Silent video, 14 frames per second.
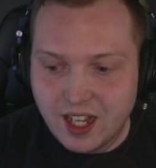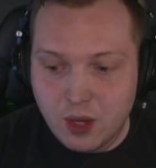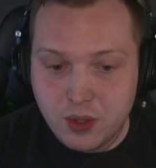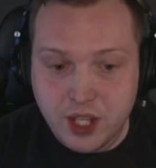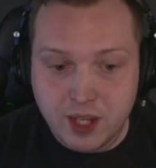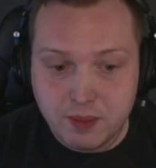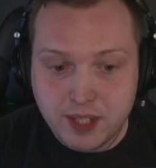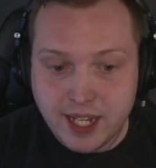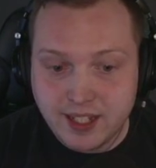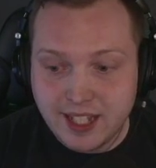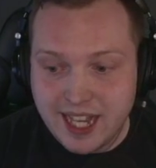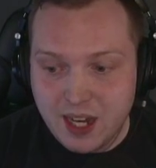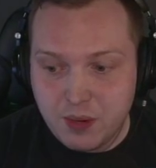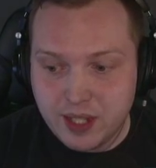Oh, the
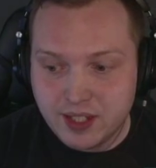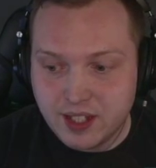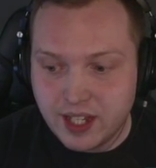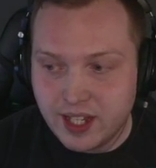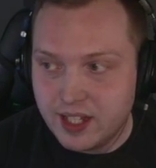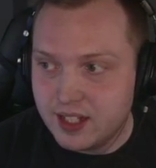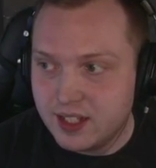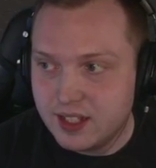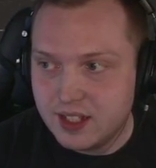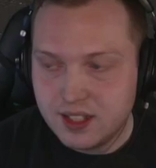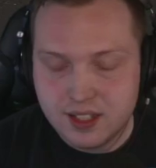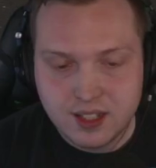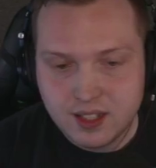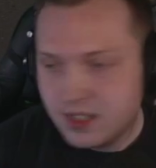update's out, is it?
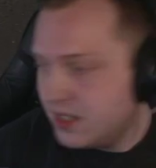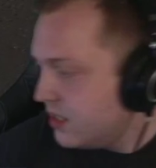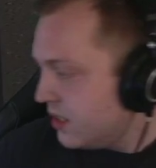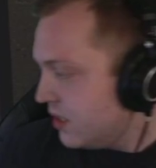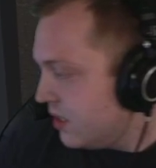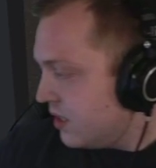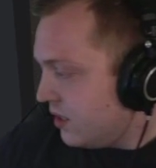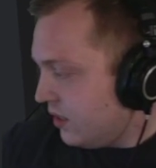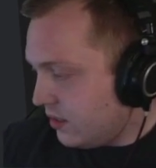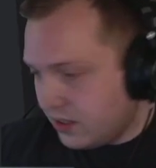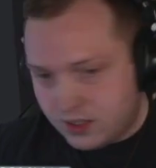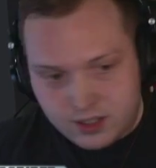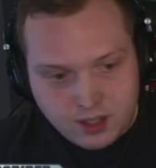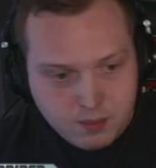
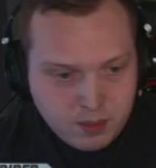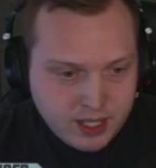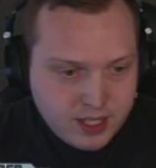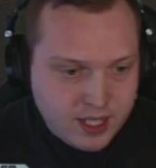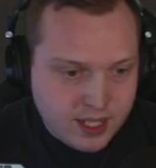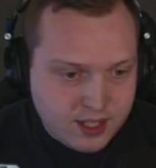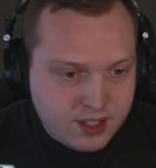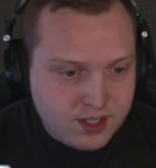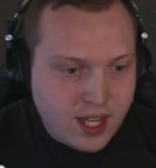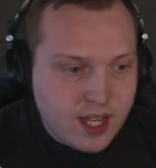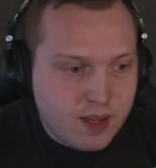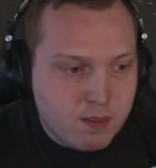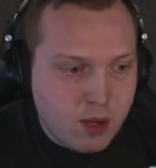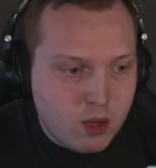Somebody did
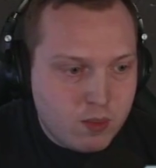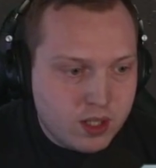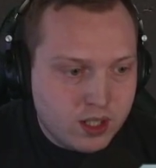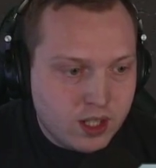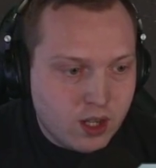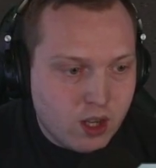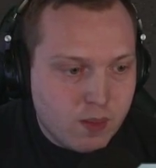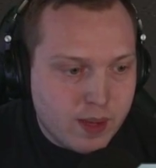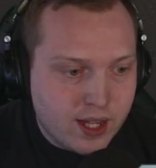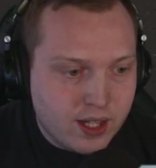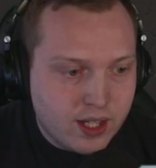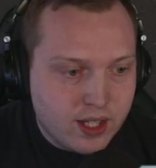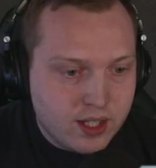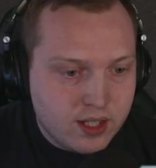say a moment ago
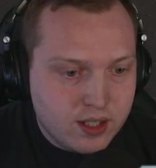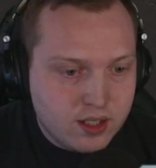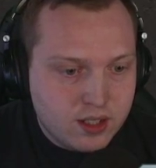about it.